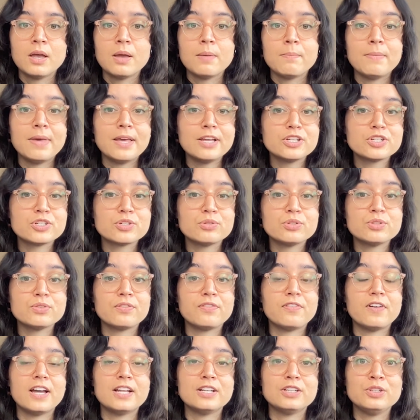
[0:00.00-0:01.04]
Make sure to
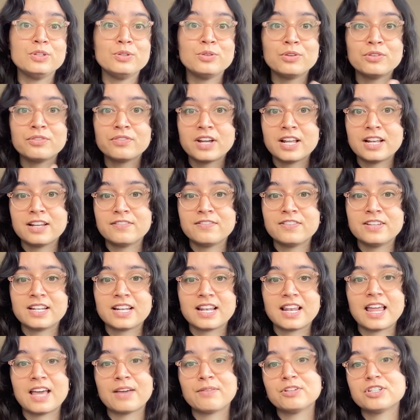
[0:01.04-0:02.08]
find your relevant
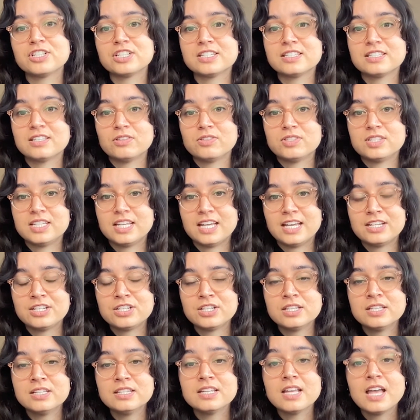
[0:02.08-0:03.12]
language
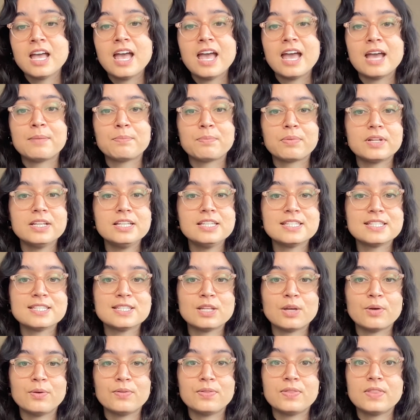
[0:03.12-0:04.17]
association, and please
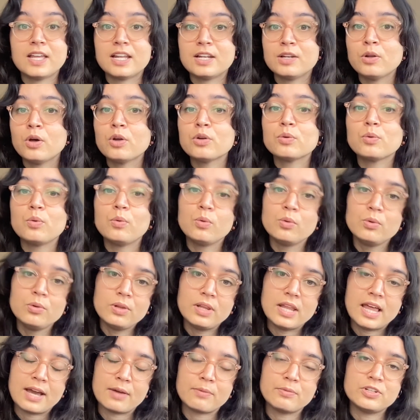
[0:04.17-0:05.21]
note that not all
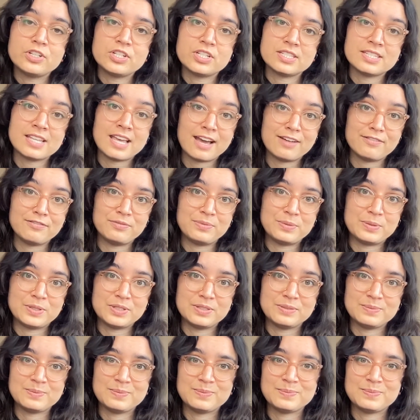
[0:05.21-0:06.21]
languages have one.